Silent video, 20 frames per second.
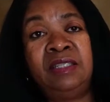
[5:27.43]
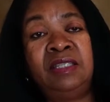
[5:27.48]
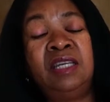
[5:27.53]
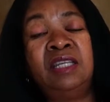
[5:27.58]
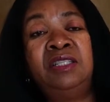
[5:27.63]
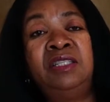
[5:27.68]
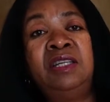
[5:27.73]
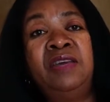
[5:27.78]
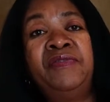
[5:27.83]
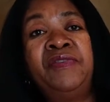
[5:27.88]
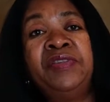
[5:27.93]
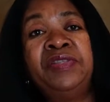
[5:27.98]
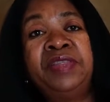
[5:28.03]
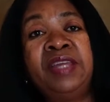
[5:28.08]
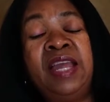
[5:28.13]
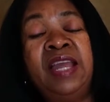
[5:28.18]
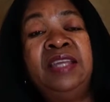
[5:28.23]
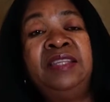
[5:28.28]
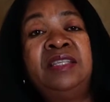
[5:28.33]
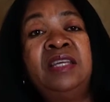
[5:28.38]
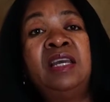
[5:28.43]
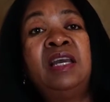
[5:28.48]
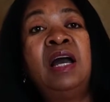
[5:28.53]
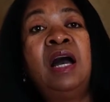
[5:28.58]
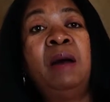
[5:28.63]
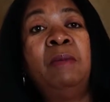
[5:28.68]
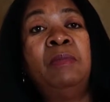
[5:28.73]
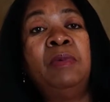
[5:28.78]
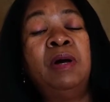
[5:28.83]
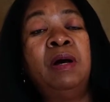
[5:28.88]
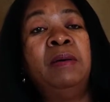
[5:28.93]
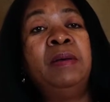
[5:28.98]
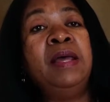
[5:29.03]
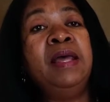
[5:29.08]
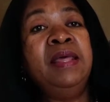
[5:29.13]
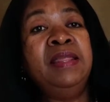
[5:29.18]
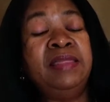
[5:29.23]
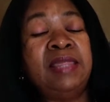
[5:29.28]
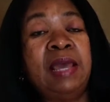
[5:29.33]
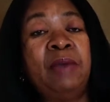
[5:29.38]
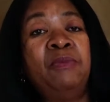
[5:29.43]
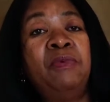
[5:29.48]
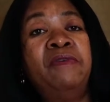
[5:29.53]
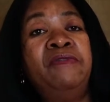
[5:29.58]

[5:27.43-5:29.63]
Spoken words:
just different things that come up that will